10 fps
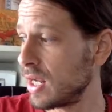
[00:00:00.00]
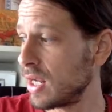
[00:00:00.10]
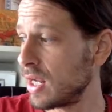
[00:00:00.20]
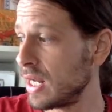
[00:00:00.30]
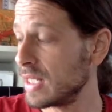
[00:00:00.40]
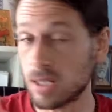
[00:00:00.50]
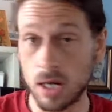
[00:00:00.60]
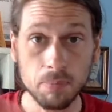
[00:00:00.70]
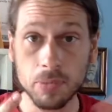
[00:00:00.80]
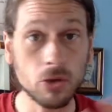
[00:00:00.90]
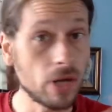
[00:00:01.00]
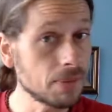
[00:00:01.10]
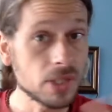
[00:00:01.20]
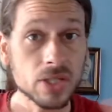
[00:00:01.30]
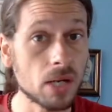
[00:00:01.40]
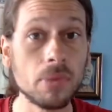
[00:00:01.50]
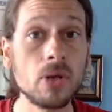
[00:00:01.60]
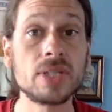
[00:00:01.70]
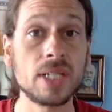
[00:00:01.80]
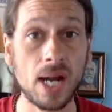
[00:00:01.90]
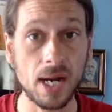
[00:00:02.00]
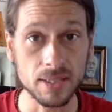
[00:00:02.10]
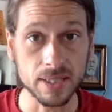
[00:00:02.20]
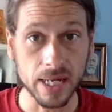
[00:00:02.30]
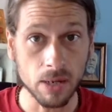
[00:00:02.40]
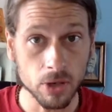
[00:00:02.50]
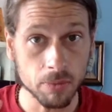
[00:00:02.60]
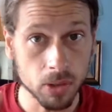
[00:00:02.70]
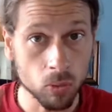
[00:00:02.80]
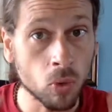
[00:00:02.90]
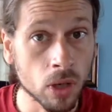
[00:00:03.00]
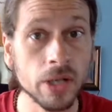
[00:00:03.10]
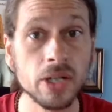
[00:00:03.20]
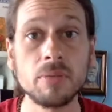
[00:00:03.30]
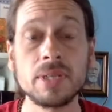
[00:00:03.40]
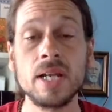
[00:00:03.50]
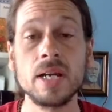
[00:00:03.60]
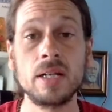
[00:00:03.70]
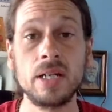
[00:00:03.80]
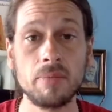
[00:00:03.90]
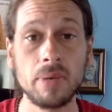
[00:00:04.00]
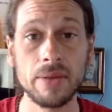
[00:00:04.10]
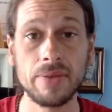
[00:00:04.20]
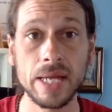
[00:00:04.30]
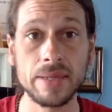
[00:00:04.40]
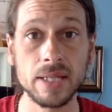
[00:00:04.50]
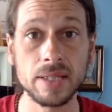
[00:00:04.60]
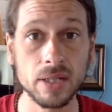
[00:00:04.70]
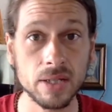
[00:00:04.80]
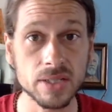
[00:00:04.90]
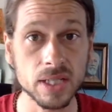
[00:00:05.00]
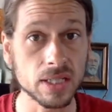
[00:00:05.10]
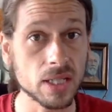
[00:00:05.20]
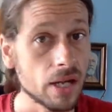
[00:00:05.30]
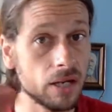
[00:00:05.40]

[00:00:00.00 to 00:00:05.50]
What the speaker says: it's on, corruption's on both sides. And I want to be 100% clear about that, that there is a ton of